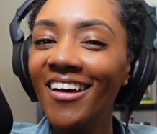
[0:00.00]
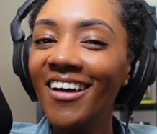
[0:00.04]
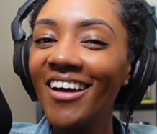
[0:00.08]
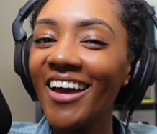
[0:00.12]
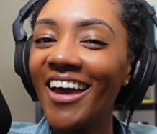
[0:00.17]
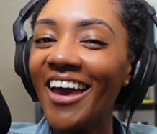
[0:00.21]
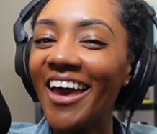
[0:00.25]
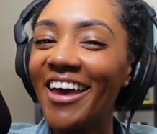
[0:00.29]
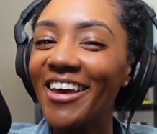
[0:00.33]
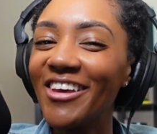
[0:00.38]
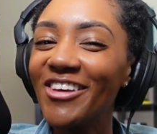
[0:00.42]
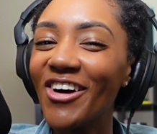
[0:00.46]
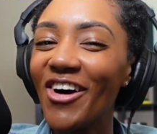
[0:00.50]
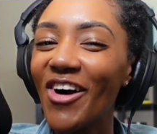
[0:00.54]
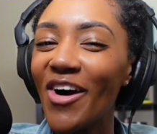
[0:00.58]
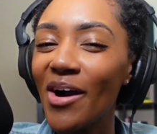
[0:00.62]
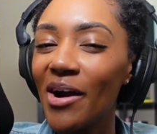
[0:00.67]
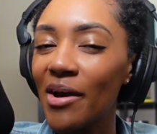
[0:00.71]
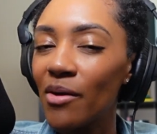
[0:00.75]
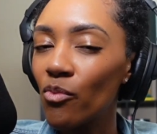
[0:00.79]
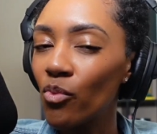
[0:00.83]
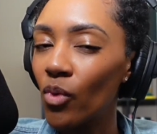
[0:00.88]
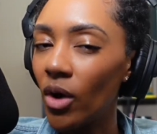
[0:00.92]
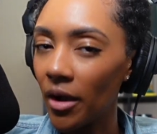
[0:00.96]
Hey y'all,
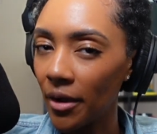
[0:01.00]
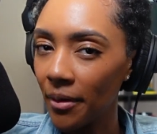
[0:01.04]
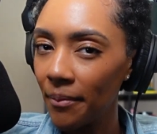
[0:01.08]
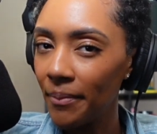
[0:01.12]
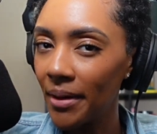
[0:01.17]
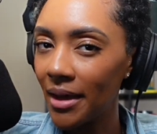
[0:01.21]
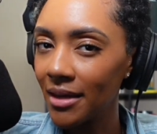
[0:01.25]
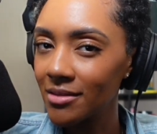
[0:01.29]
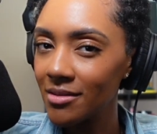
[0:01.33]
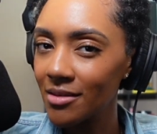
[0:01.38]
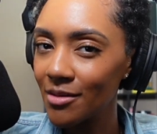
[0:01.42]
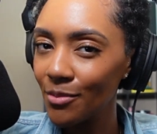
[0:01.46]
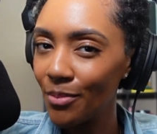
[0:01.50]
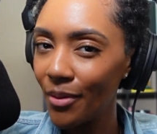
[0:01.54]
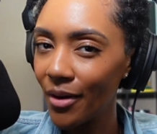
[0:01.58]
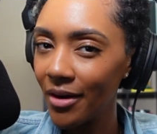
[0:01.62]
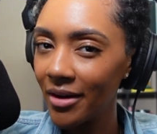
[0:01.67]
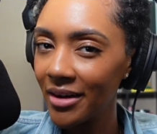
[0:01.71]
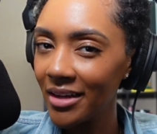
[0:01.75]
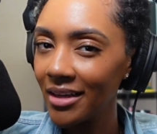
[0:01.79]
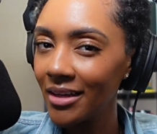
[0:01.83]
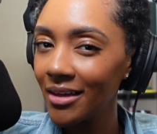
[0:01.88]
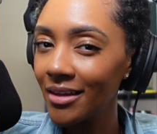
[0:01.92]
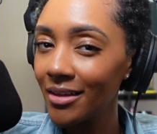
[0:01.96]
and welcome back to the
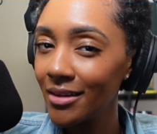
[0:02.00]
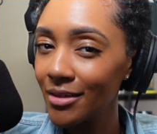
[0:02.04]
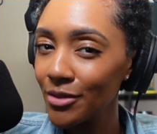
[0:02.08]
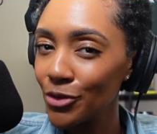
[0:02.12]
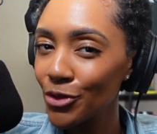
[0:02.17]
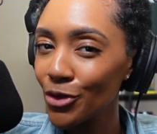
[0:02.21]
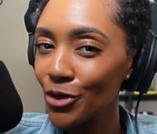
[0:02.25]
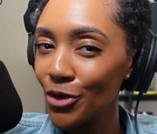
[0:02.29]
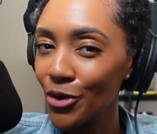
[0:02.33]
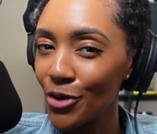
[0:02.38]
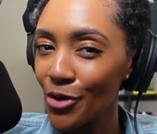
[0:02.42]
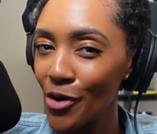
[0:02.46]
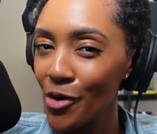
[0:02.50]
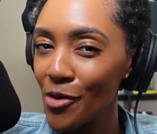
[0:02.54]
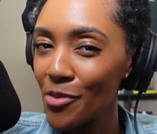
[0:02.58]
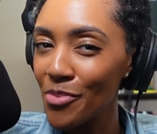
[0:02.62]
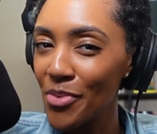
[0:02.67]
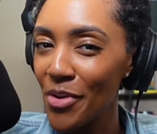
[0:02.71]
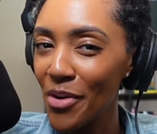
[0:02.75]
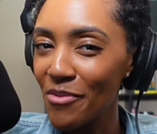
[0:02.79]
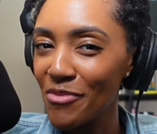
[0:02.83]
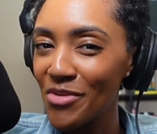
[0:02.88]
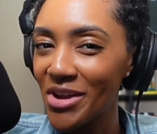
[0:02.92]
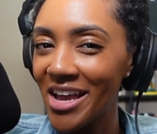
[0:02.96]
party. It is your girl
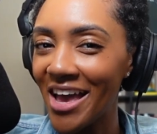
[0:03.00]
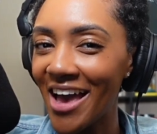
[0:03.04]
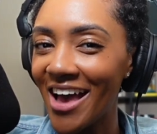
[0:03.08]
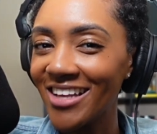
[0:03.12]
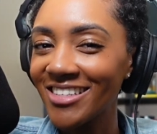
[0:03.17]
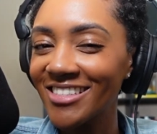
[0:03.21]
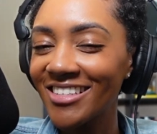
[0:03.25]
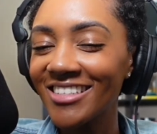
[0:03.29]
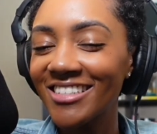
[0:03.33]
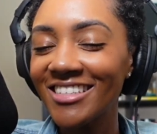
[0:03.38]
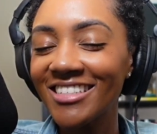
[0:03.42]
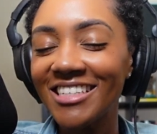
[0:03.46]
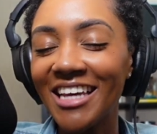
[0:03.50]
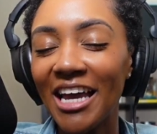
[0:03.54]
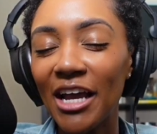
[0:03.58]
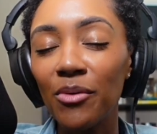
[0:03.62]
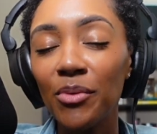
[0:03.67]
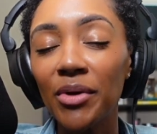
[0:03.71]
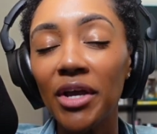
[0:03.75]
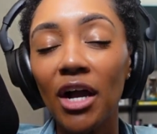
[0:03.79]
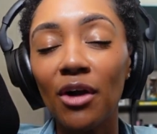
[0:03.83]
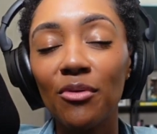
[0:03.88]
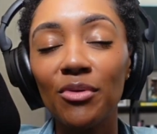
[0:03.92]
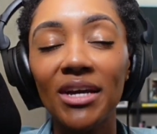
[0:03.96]
Britt Reacts, and today
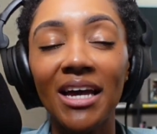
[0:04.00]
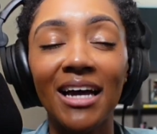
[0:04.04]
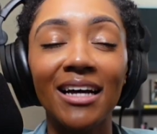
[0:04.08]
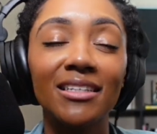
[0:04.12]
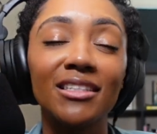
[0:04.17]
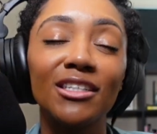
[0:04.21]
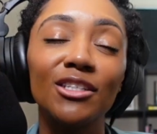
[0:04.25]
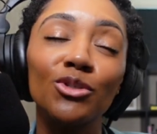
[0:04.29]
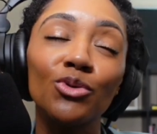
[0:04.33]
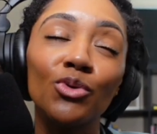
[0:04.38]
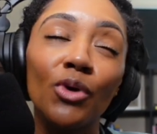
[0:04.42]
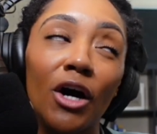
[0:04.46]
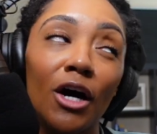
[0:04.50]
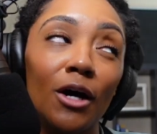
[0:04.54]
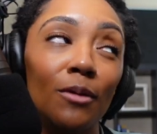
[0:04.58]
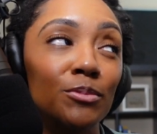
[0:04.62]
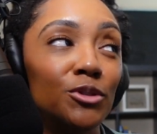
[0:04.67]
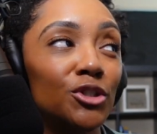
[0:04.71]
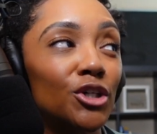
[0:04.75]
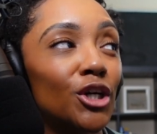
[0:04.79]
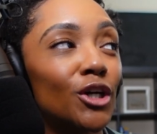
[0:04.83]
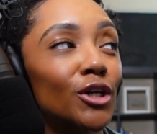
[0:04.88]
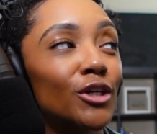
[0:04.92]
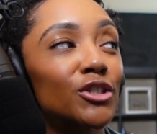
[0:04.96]
we are reacting to
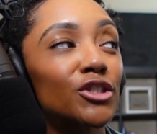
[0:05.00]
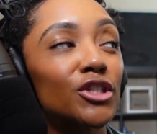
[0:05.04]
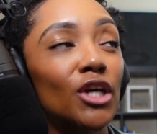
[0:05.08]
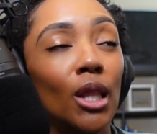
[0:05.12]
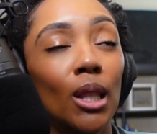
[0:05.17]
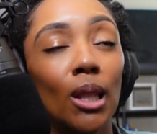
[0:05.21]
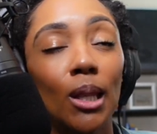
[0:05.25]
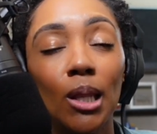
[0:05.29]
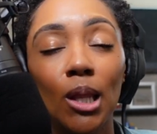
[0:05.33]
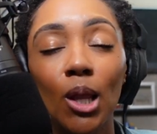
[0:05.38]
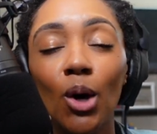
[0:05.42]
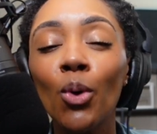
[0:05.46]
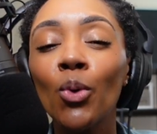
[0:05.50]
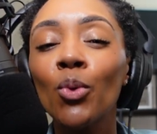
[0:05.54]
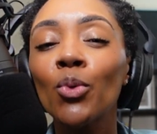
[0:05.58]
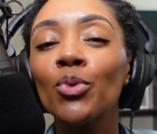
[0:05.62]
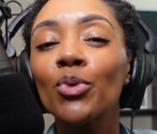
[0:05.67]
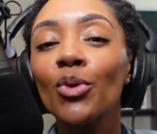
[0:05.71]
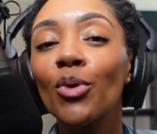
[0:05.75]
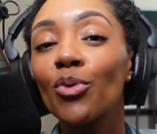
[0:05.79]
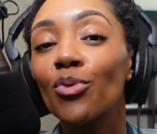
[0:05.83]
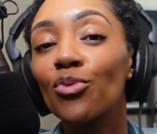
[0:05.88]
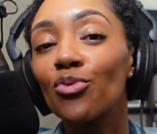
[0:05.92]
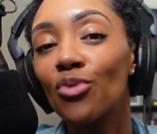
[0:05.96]
Upchurch
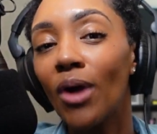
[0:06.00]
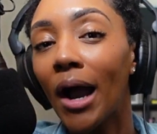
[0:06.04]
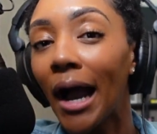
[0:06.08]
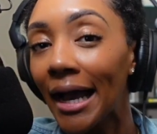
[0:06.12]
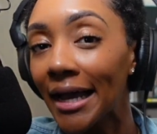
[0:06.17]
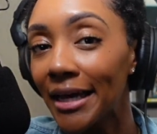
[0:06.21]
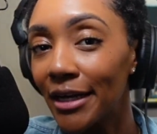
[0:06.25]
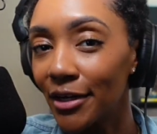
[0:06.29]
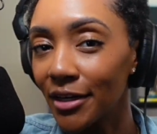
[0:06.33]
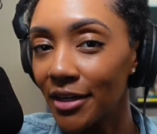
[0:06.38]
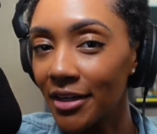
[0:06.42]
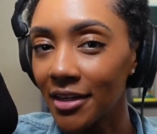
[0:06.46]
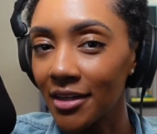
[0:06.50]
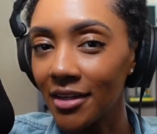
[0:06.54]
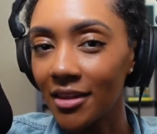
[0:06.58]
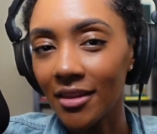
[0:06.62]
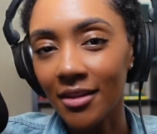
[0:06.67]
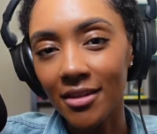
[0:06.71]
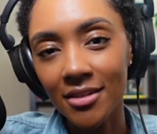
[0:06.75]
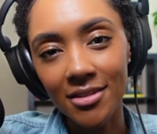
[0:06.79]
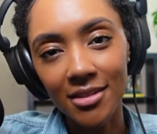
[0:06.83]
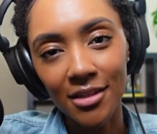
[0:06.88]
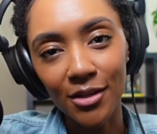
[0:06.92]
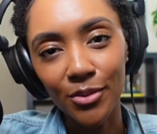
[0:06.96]
Lone Rider.
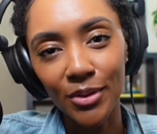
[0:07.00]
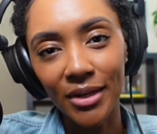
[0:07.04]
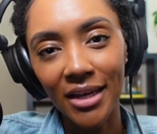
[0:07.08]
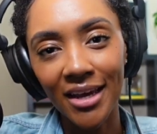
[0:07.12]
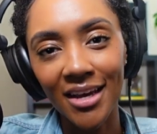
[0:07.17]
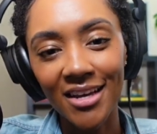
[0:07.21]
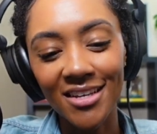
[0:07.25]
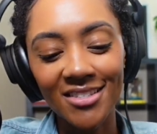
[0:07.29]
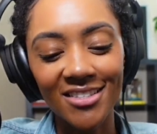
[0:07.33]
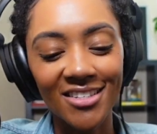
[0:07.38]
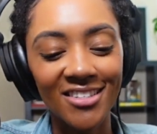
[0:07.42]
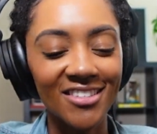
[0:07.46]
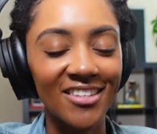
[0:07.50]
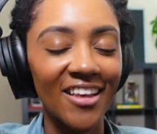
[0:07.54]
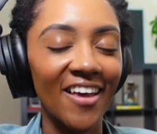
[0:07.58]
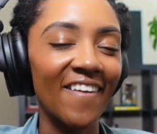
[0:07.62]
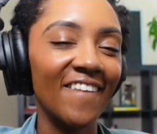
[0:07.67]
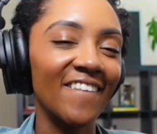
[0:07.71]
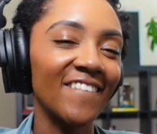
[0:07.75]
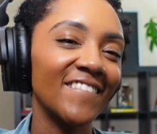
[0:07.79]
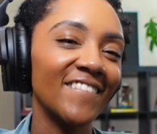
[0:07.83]
Let's see what he has to say.